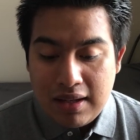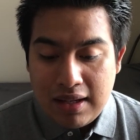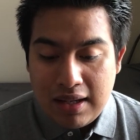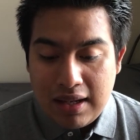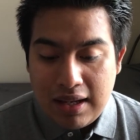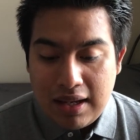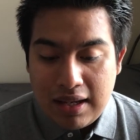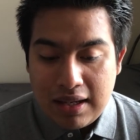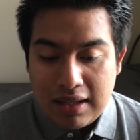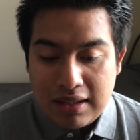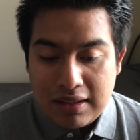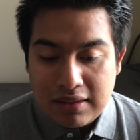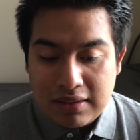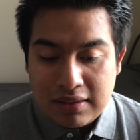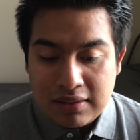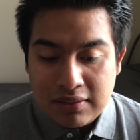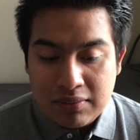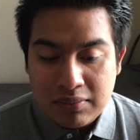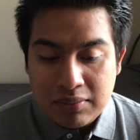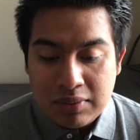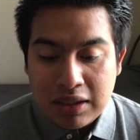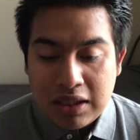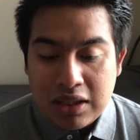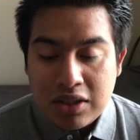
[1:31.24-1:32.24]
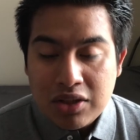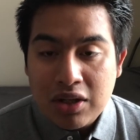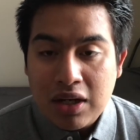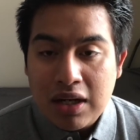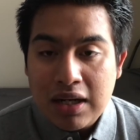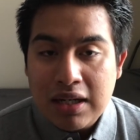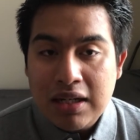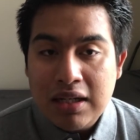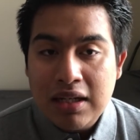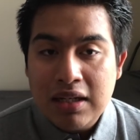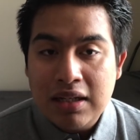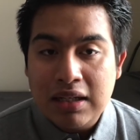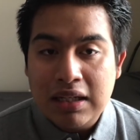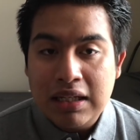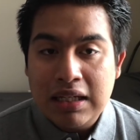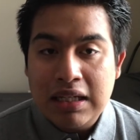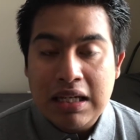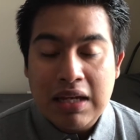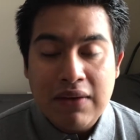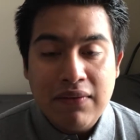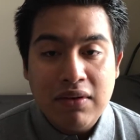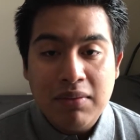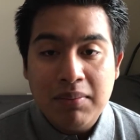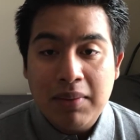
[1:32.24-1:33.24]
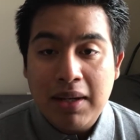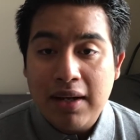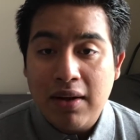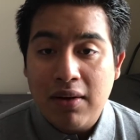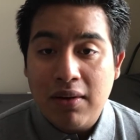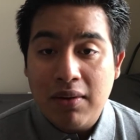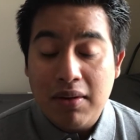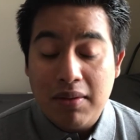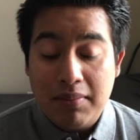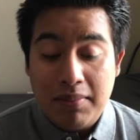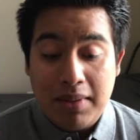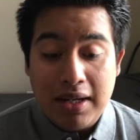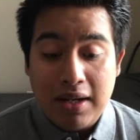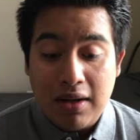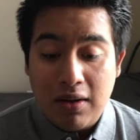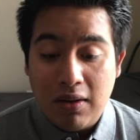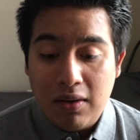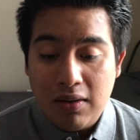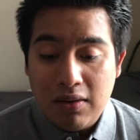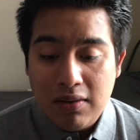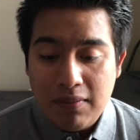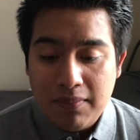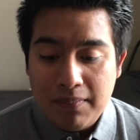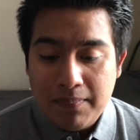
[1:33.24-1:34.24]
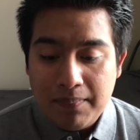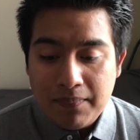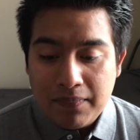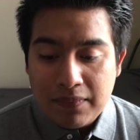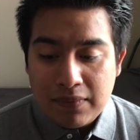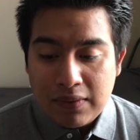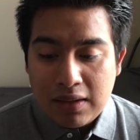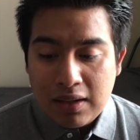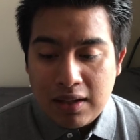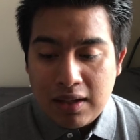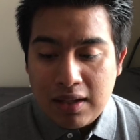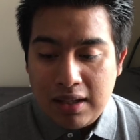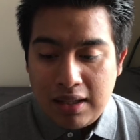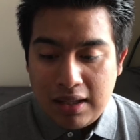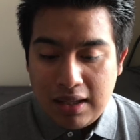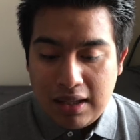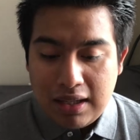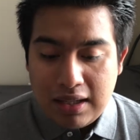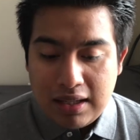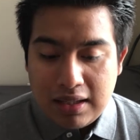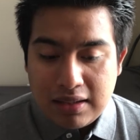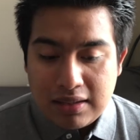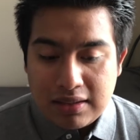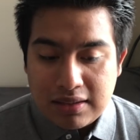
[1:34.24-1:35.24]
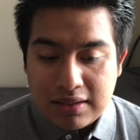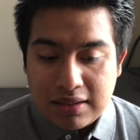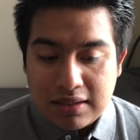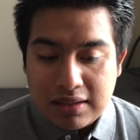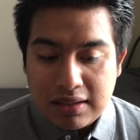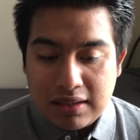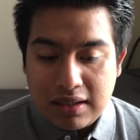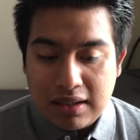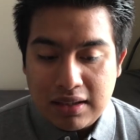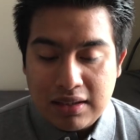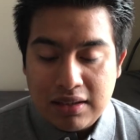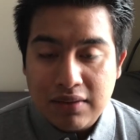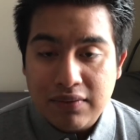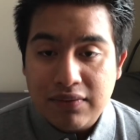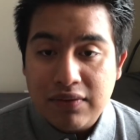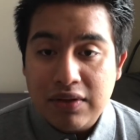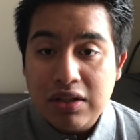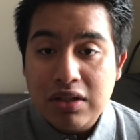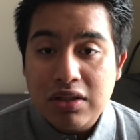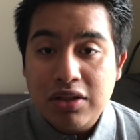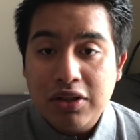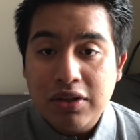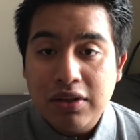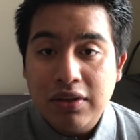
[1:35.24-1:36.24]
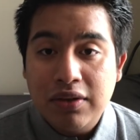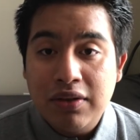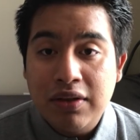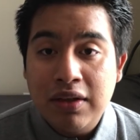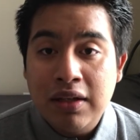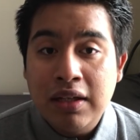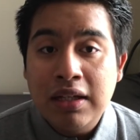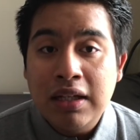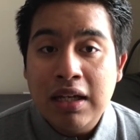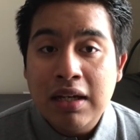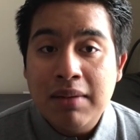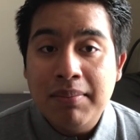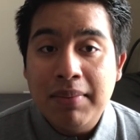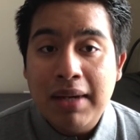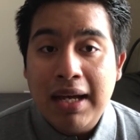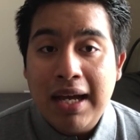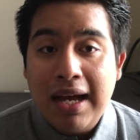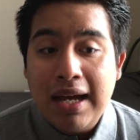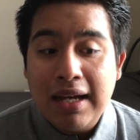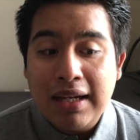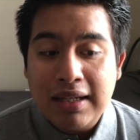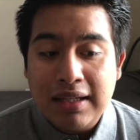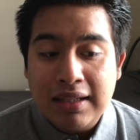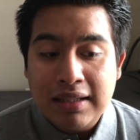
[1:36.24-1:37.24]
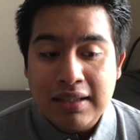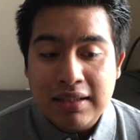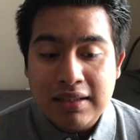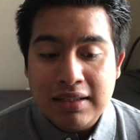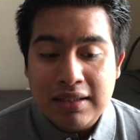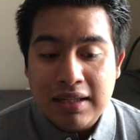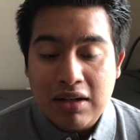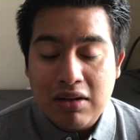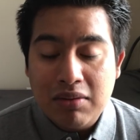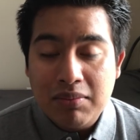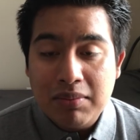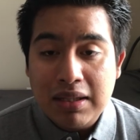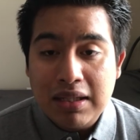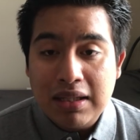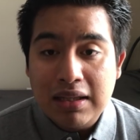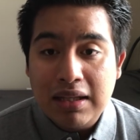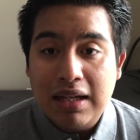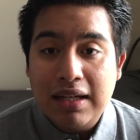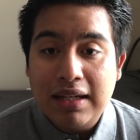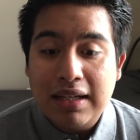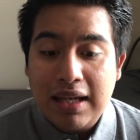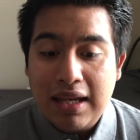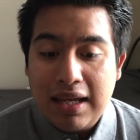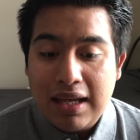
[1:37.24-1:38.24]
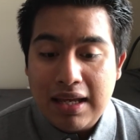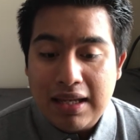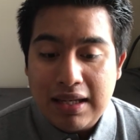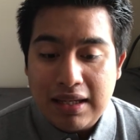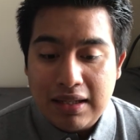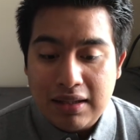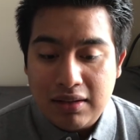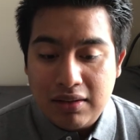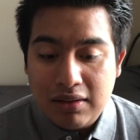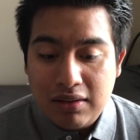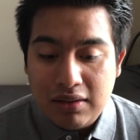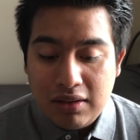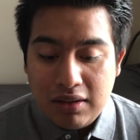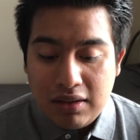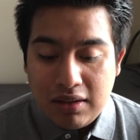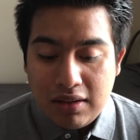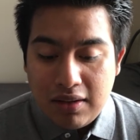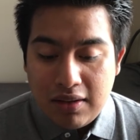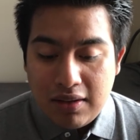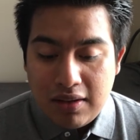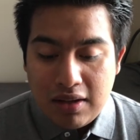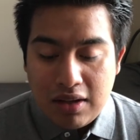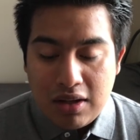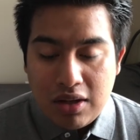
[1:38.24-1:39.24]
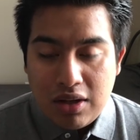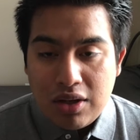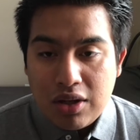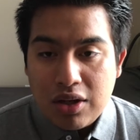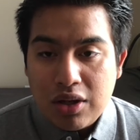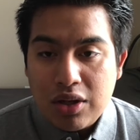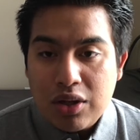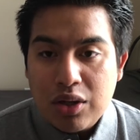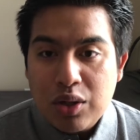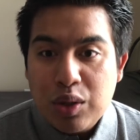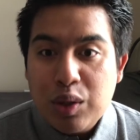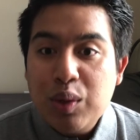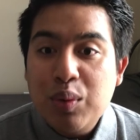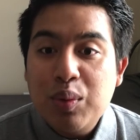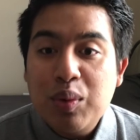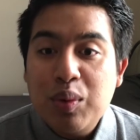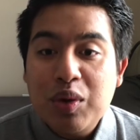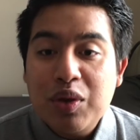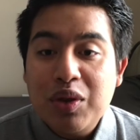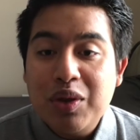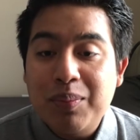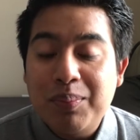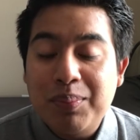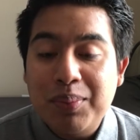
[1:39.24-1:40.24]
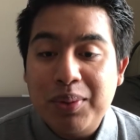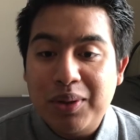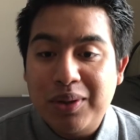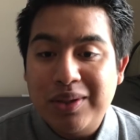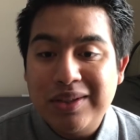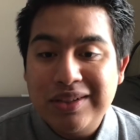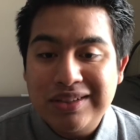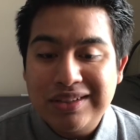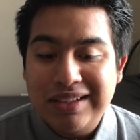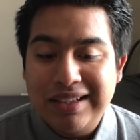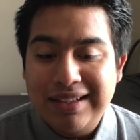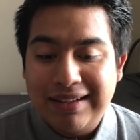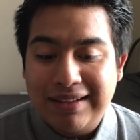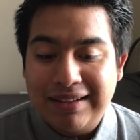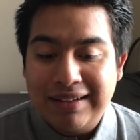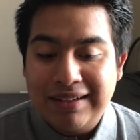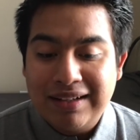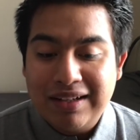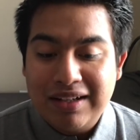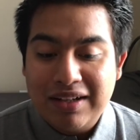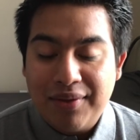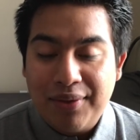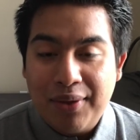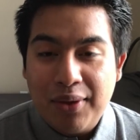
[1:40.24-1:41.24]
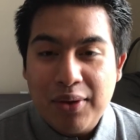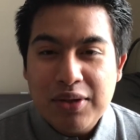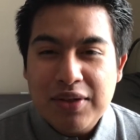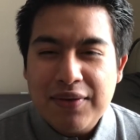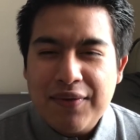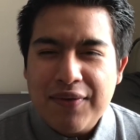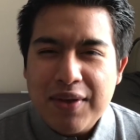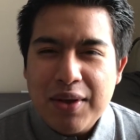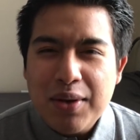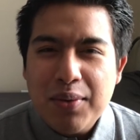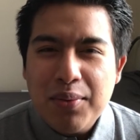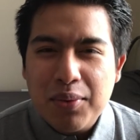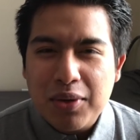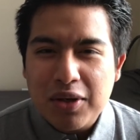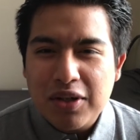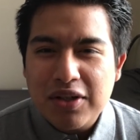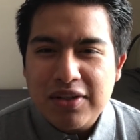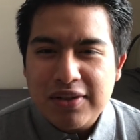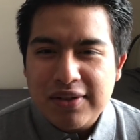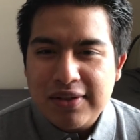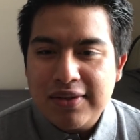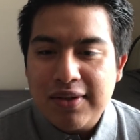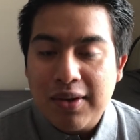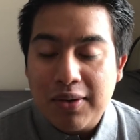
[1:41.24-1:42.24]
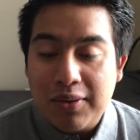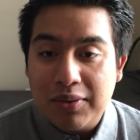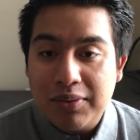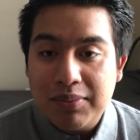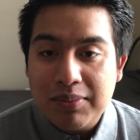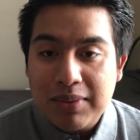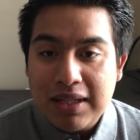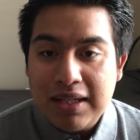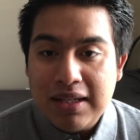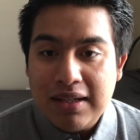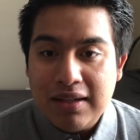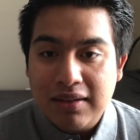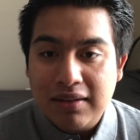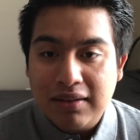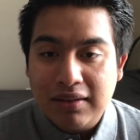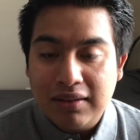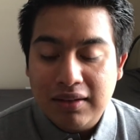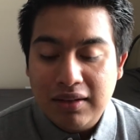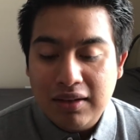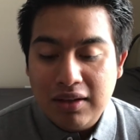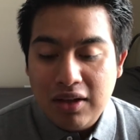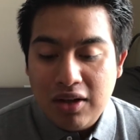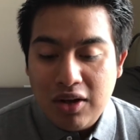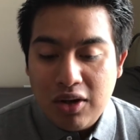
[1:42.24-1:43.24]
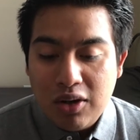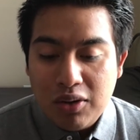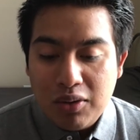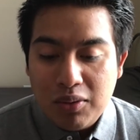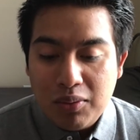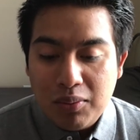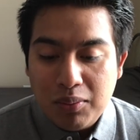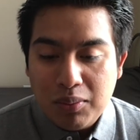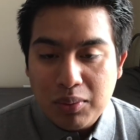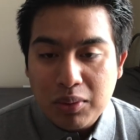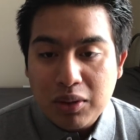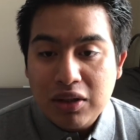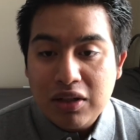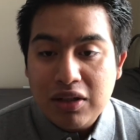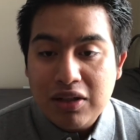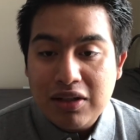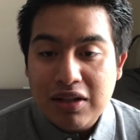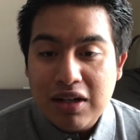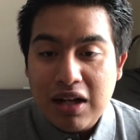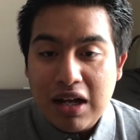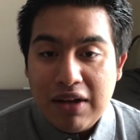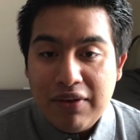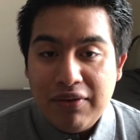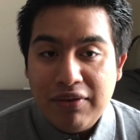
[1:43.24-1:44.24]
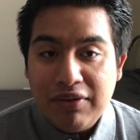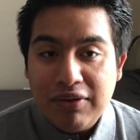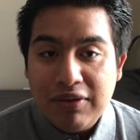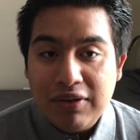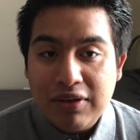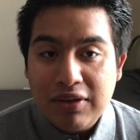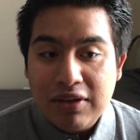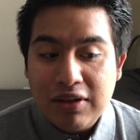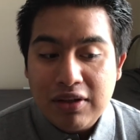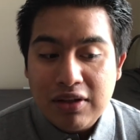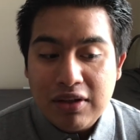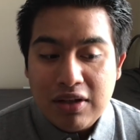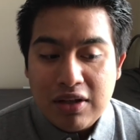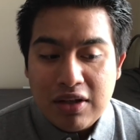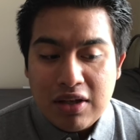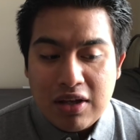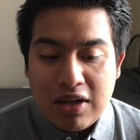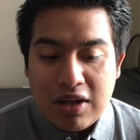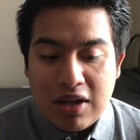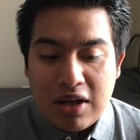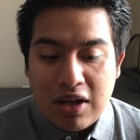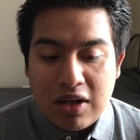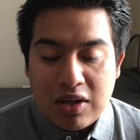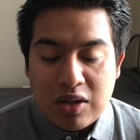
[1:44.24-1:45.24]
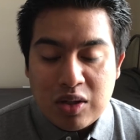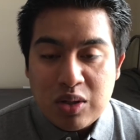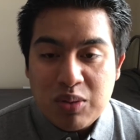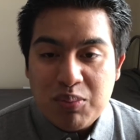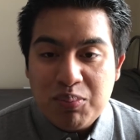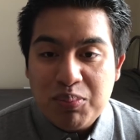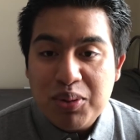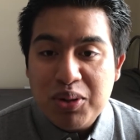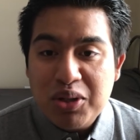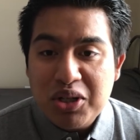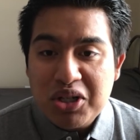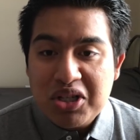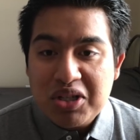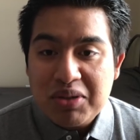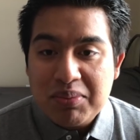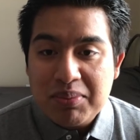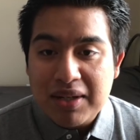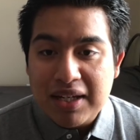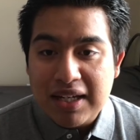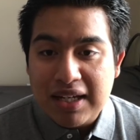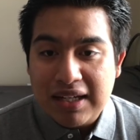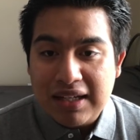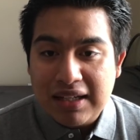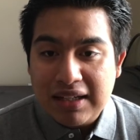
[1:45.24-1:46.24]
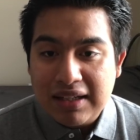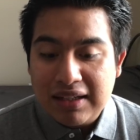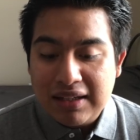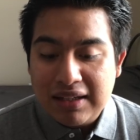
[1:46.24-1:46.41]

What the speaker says: And really trying to give it my all. And in the future, they come back and tell me like, hey, you were the person. Those few words you told me were enough to push me